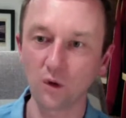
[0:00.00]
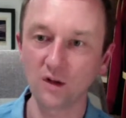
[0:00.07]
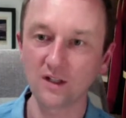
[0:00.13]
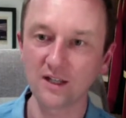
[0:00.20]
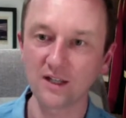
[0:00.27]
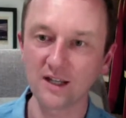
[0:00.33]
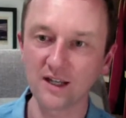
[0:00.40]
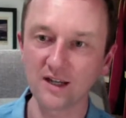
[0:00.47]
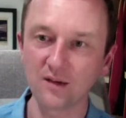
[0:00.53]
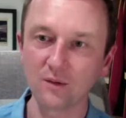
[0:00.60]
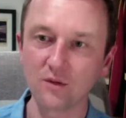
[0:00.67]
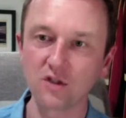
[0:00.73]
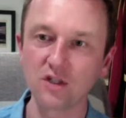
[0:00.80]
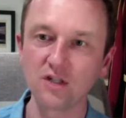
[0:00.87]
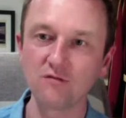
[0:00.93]
year
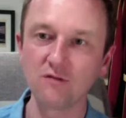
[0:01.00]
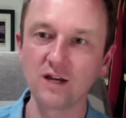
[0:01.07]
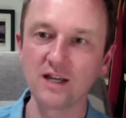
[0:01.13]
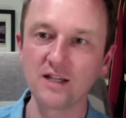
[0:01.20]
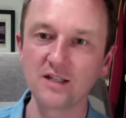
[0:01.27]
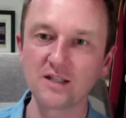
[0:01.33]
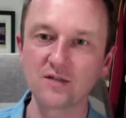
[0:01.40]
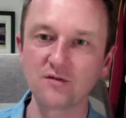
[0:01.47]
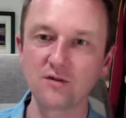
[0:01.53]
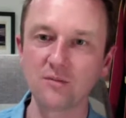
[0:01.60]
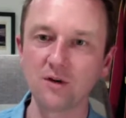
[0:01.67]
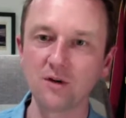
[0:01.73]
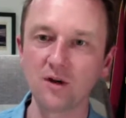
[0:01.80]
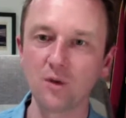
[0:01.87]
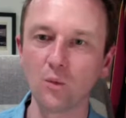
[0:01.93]
was she raised
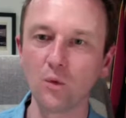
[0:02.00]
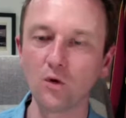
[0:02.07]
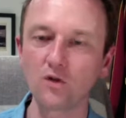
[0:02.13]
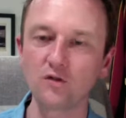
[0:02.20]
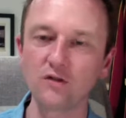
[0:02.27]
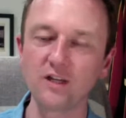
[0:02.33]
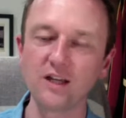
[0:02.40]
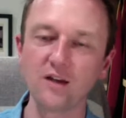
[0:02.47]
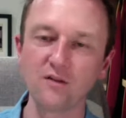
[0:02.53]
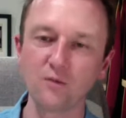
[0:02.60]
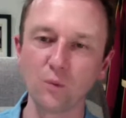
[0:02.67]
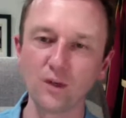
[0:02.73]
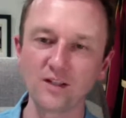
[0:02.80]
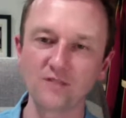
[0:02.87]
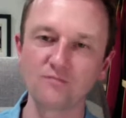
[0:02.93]
from her watery
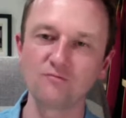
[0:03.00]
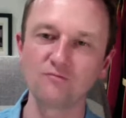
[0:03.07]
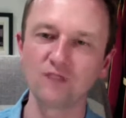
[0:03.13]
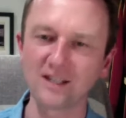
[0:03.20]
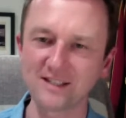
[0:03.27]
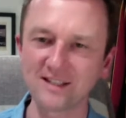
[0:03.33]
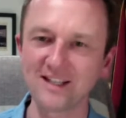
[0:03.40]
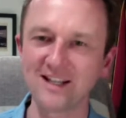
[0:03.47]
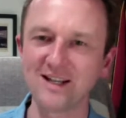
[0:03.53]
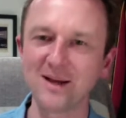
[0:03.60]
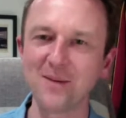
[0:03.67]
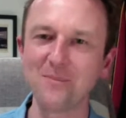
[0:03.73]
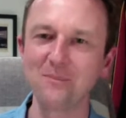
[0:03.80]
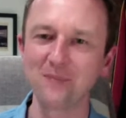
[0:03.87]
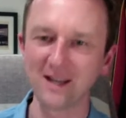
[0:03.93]
resting
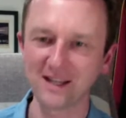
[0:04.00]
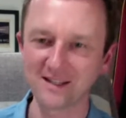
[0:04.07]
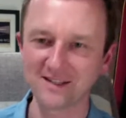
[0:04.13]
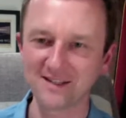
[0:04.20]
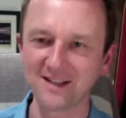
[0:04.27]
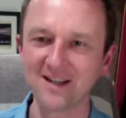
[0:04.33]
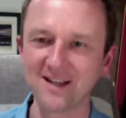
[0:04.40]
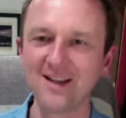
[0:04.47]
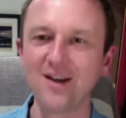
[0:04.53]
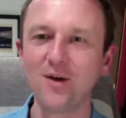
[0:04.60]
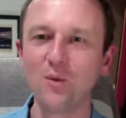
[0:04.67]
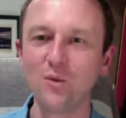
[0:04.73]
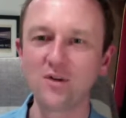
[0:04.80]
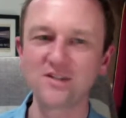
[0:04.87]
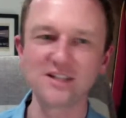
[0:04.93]
place?
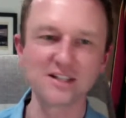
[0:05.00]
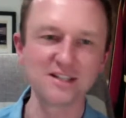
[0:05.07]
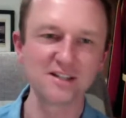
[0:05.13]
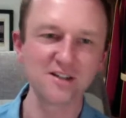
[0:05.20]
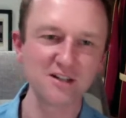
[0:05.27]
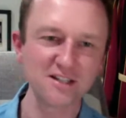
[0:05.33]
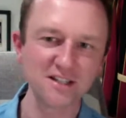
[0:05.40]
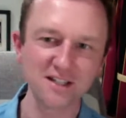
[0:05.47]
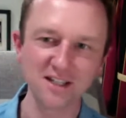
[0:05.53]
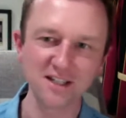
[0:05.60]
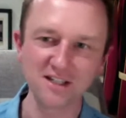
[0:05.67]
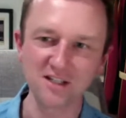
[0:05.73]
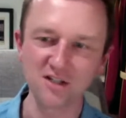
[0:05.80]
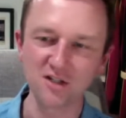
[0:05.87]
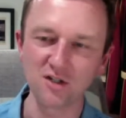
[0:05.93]
Was it
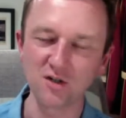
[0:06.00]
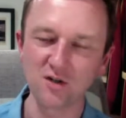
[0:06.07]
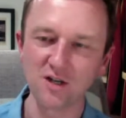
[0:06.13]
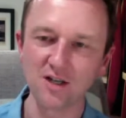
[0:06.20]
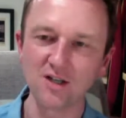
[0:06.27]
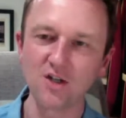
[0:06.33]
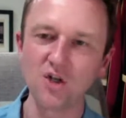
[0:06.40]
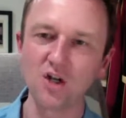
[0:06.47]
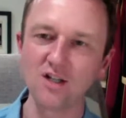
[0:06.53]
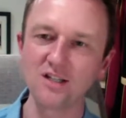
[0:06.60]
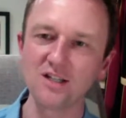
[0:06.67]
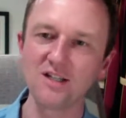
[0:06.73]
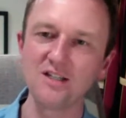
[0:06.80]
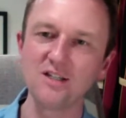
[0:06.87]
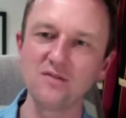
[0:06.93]
1982,
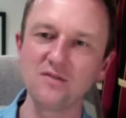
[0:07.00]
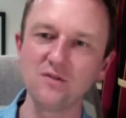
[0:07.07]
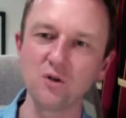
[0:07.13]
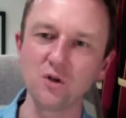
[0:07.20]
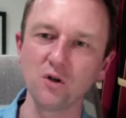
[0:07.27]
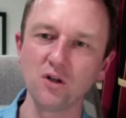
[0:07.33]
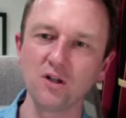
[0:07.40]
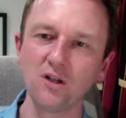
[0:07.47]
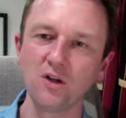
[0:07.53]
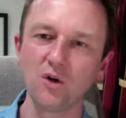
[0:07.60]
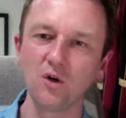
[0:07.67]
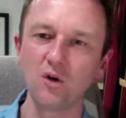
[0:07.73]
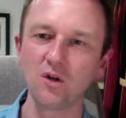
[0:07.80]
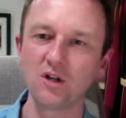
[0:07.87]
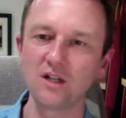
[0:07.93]
1984,
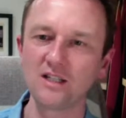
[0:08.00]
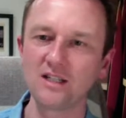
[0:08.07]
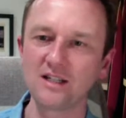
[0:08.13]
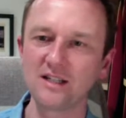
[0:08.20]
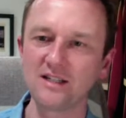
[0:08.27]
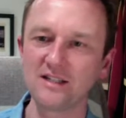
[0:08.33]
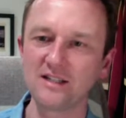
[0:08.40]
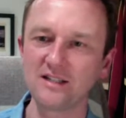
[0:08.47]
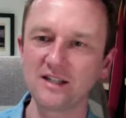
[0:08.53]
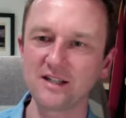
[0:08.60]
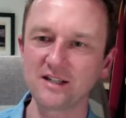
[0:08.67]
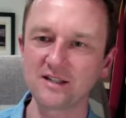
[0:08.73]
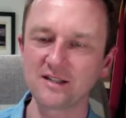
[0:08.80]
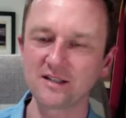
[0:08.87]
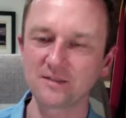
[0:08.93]
or
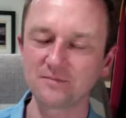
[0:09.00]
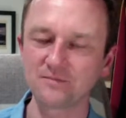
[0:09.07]
1986?